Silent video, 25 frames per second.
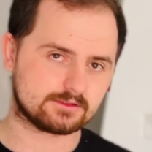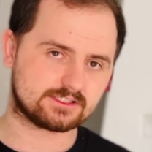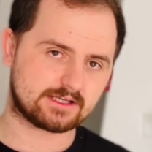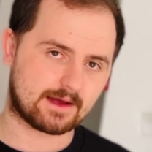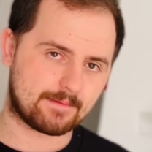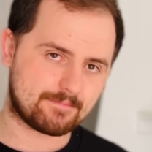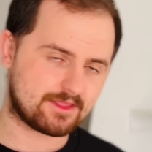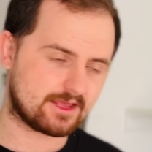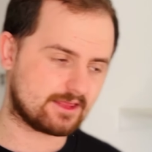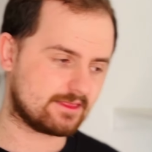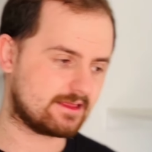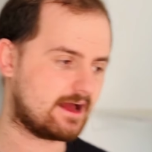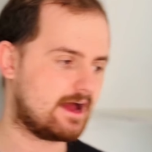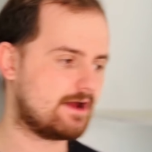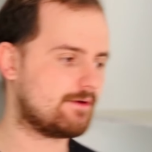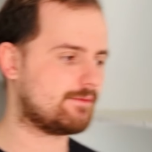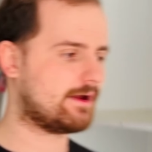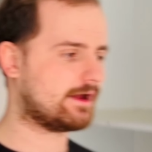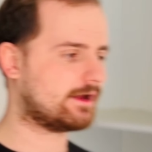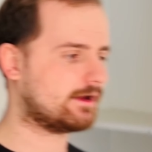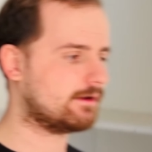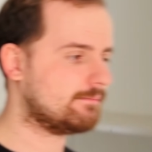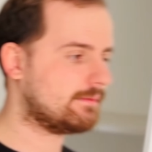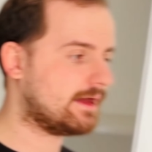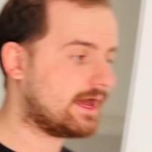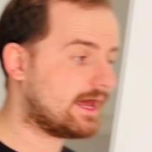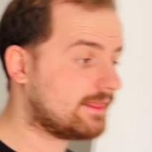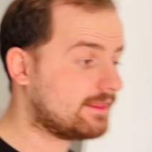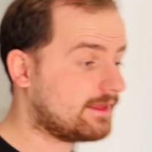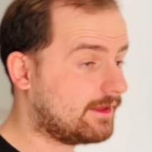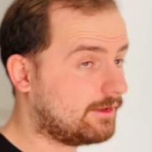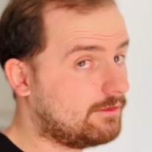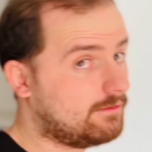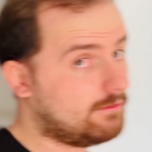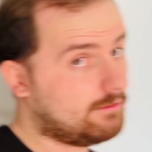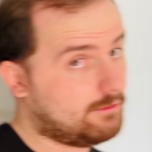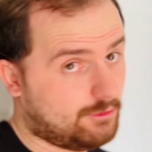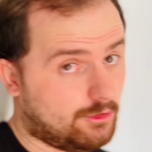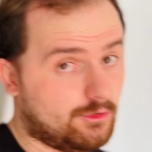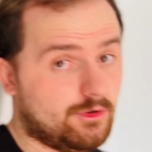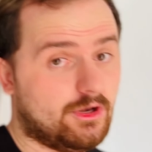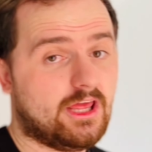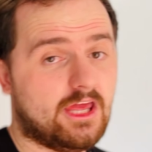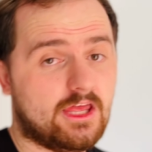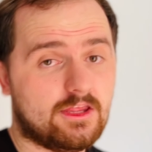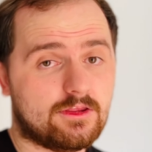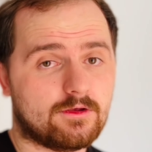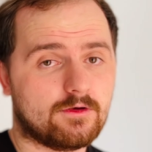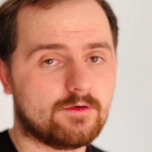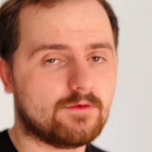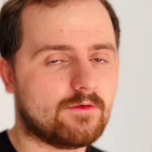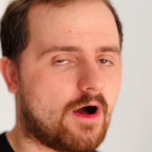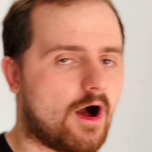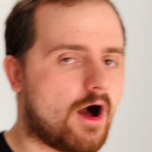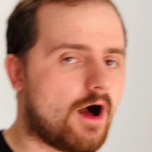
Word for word: something that I recommend, and you need to,